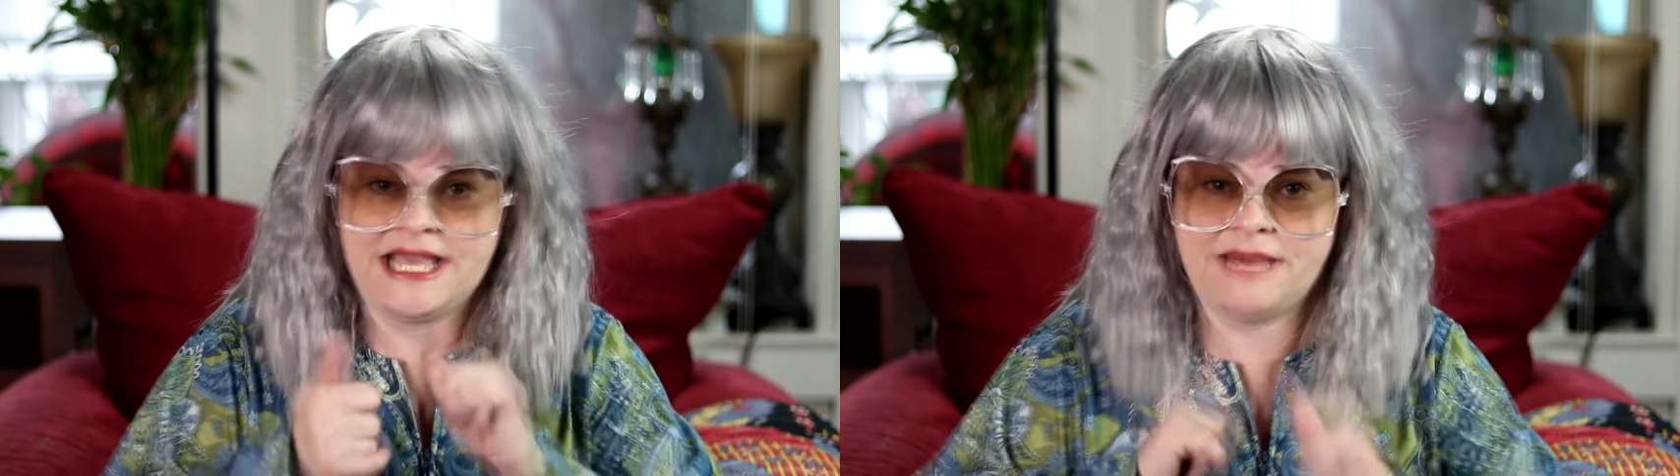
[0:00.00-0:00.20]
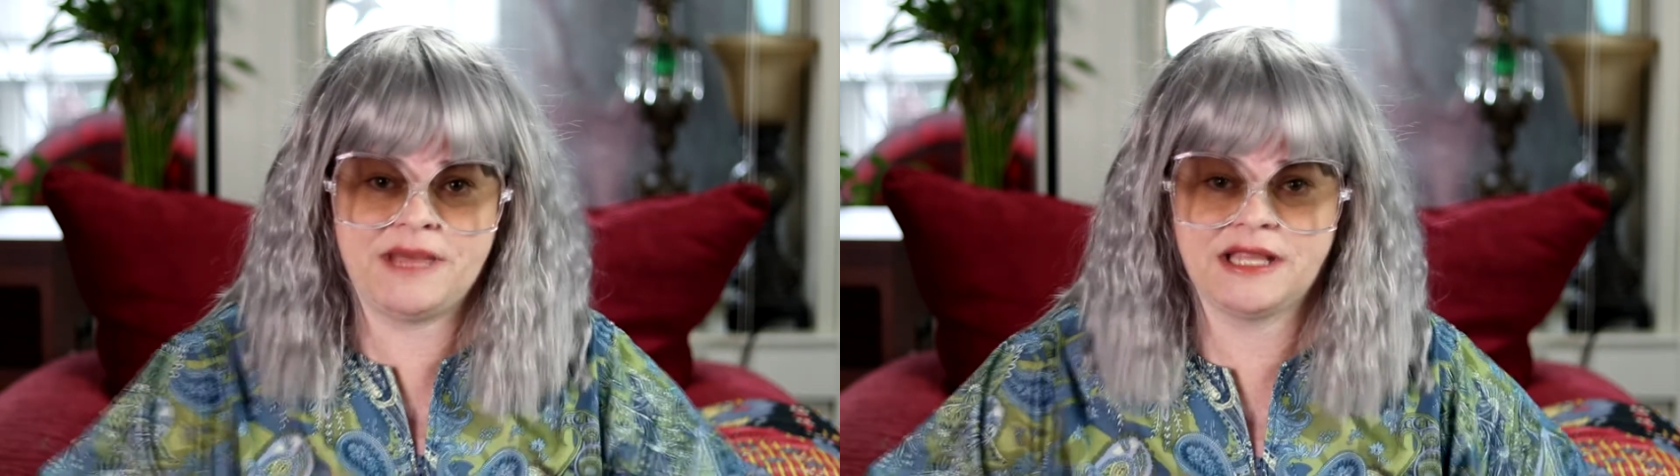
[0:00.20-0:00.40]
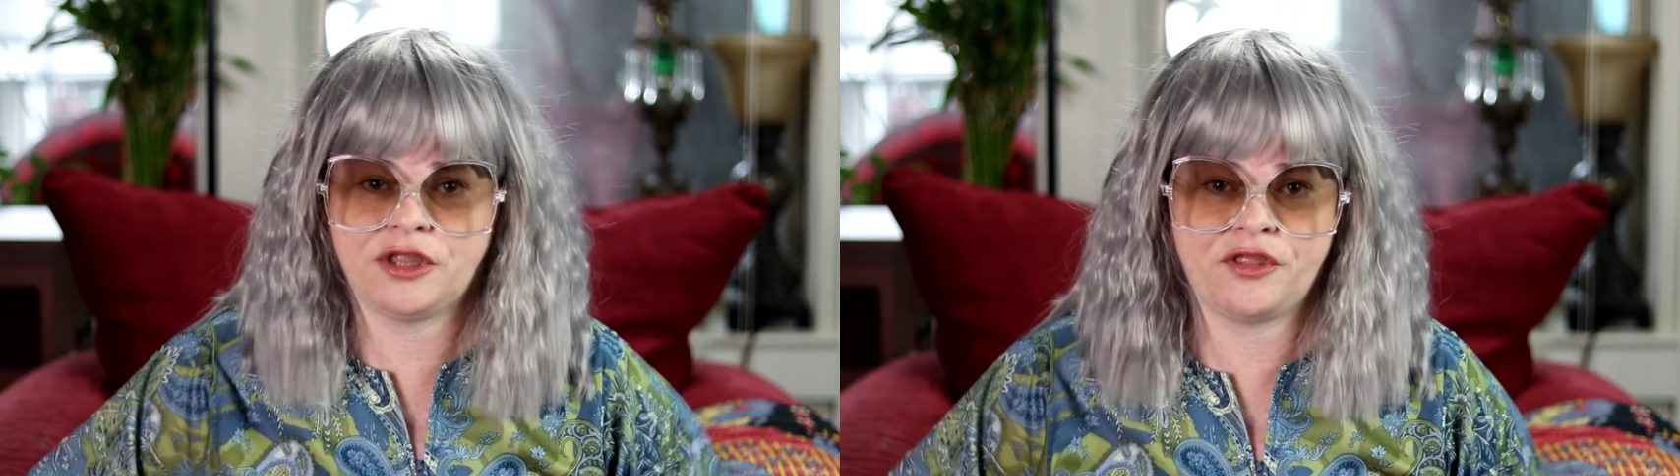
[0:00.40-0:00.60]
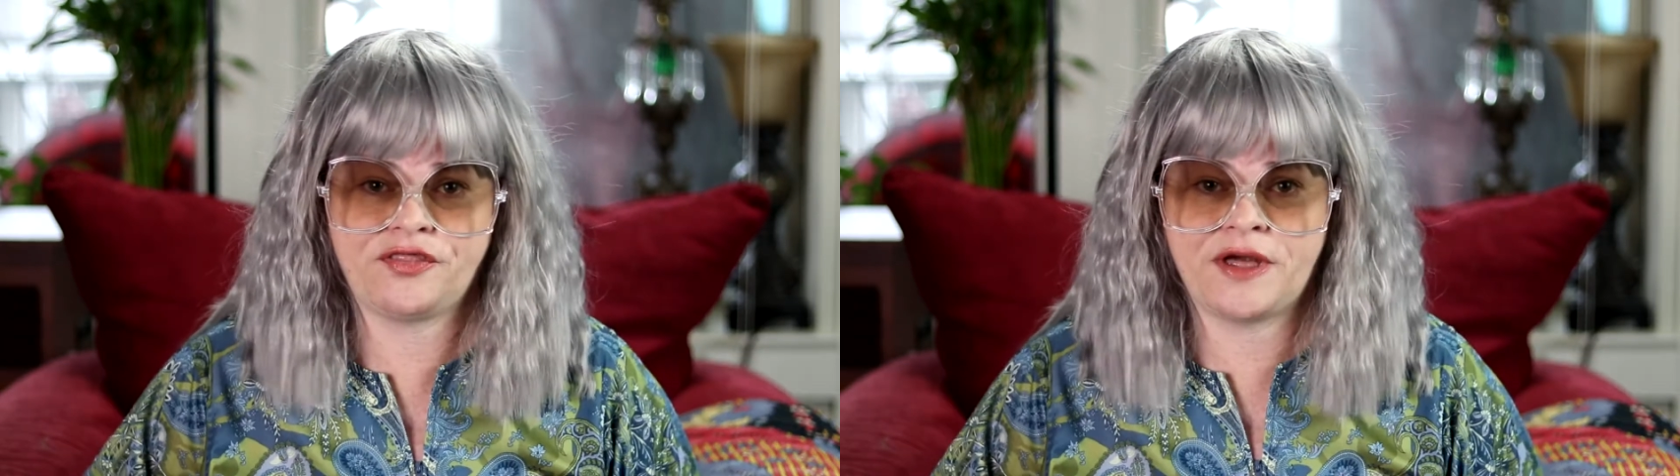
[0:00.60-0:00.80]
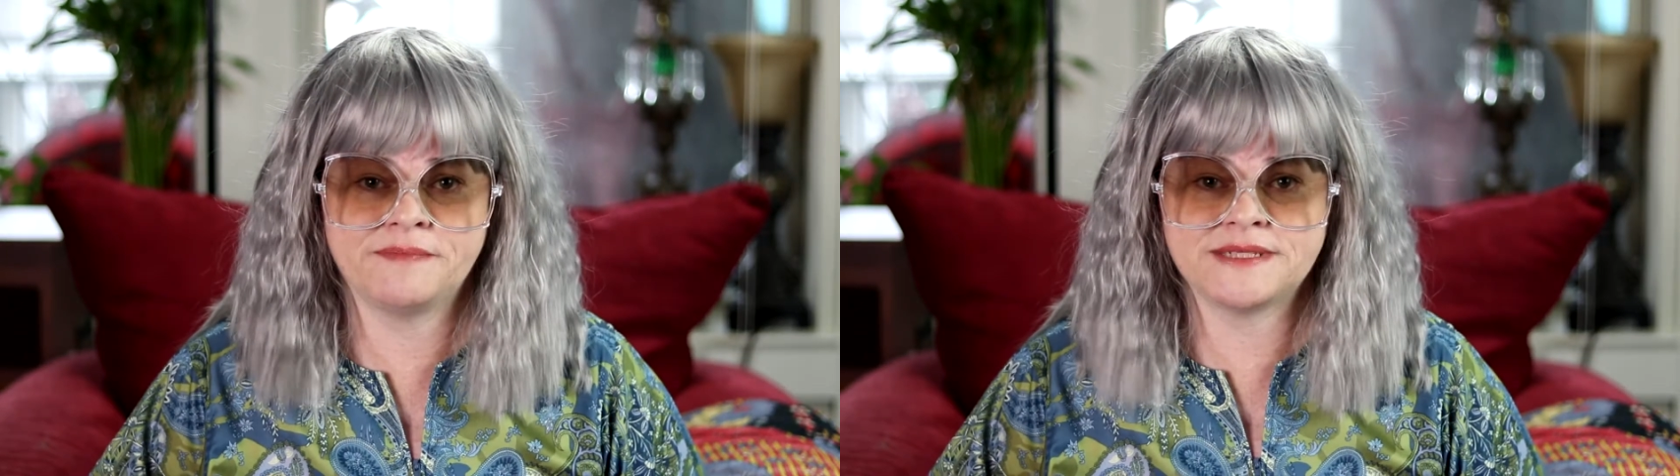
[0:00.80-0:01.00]
give me a little
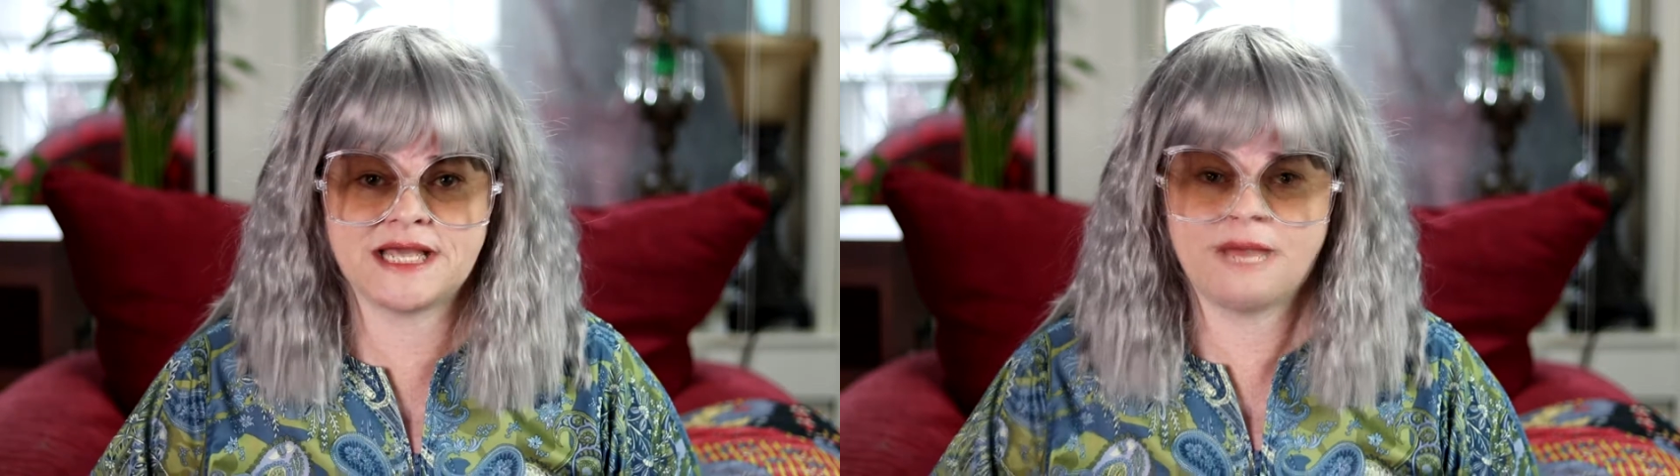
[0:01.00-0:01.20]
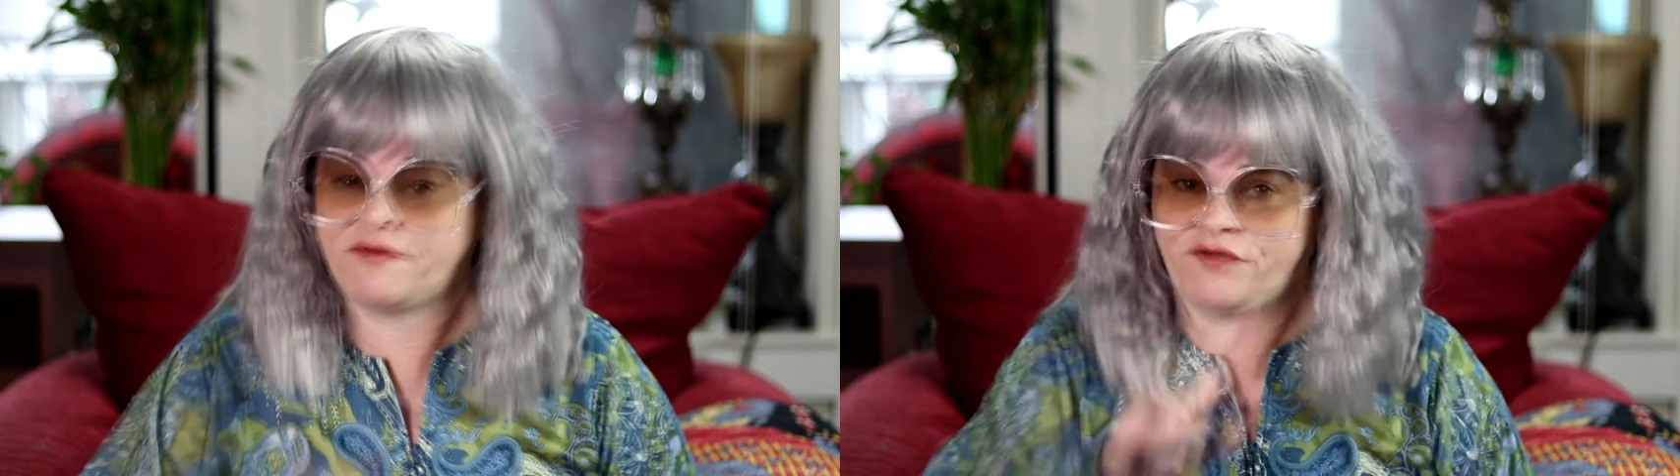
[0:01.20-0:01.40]
thumbs up.